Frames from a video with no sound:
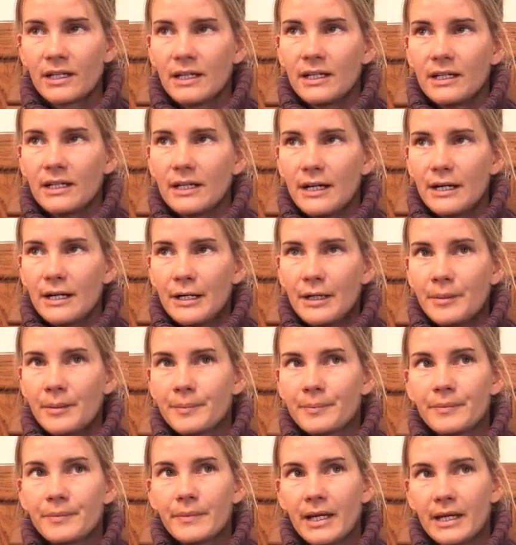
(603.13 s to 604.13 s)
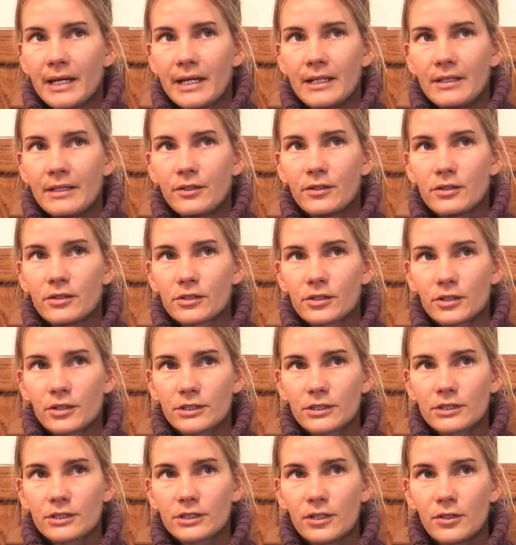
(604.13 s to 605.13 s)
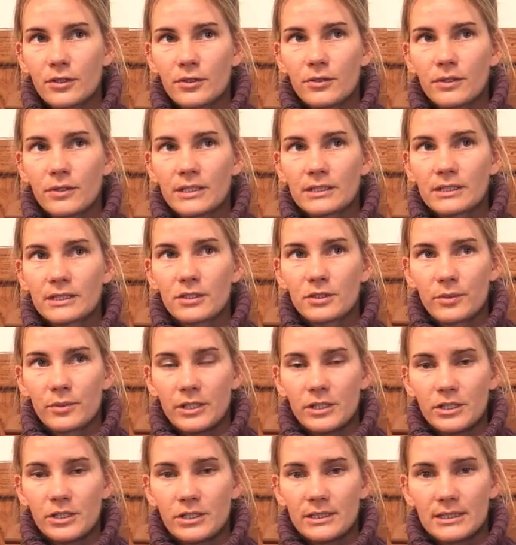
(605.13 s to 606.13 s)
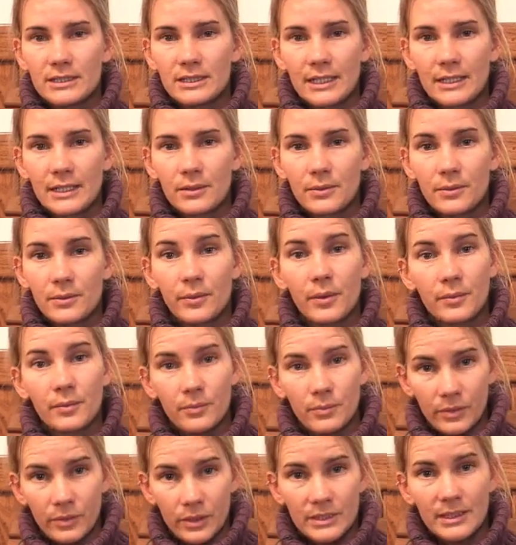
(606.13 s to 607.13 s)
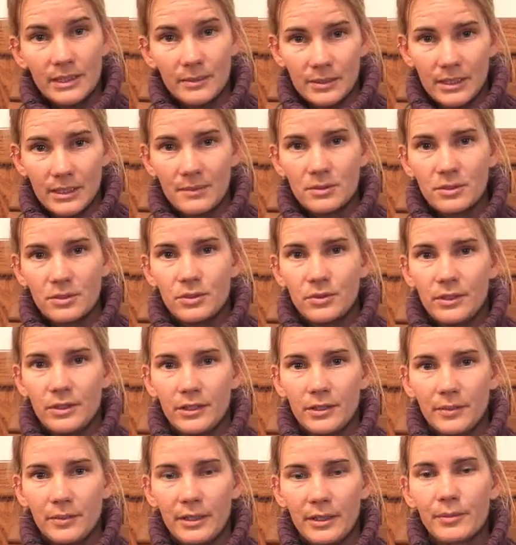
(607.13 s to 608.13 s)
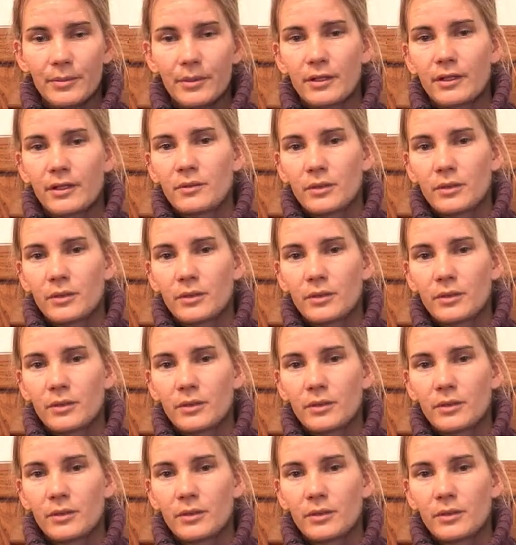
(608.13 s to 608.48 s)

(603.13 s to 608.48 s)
And there's also situations like what we sometimes do here at my barn,